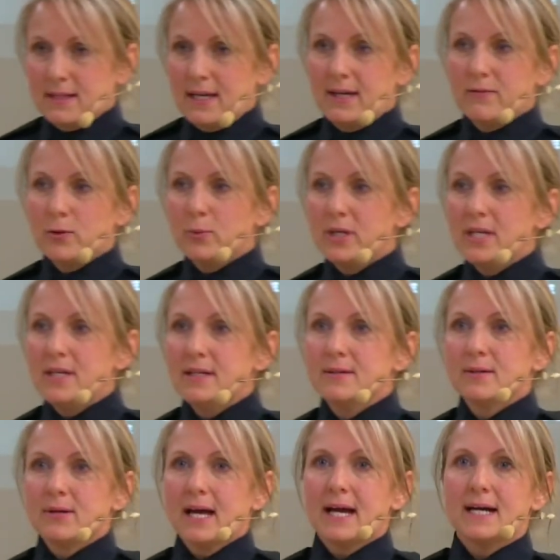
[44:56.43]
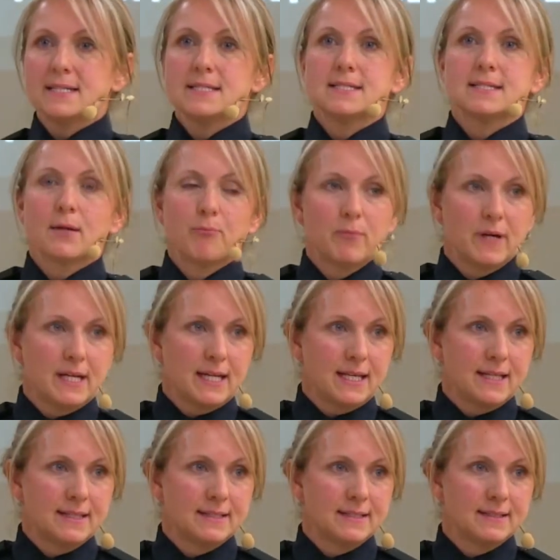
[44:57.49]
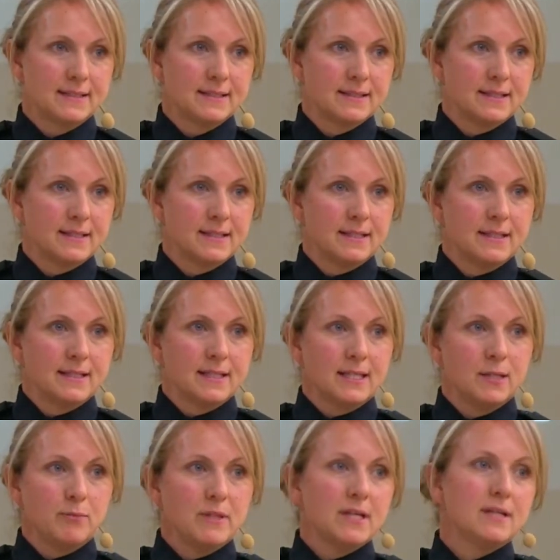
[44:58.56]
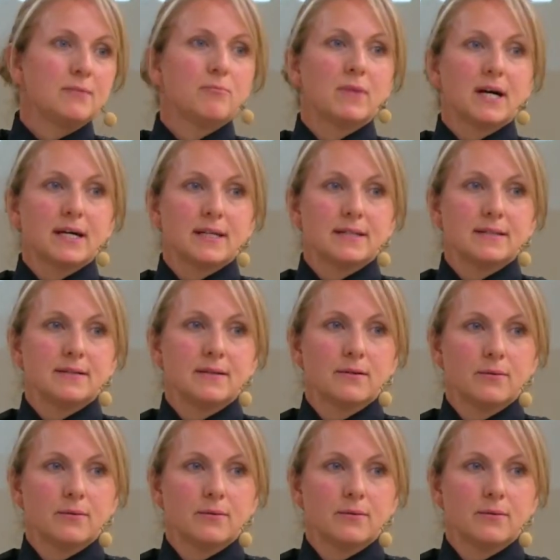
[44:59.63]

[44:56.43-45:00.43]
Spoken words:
Everybody has somebody. Keep that in mind.